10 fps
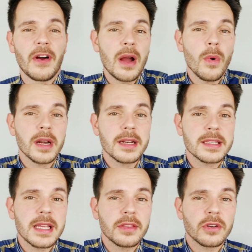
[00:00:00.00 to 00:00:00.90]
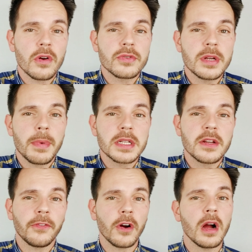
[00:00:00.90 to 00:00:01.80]
If I wanted to set the grocery
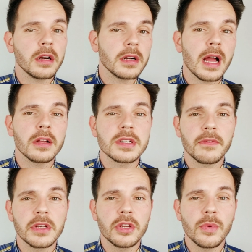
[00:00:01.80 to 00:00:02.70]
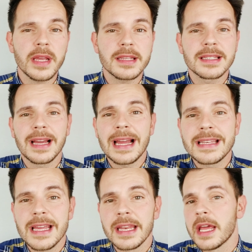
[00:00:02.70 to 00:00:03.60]
budget for $100 every two weeks, I
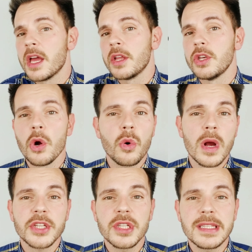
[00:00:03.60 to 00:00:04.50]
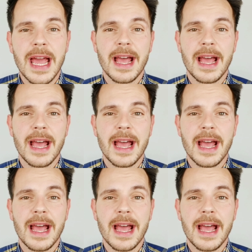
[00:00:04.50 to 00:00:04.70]
did, no questions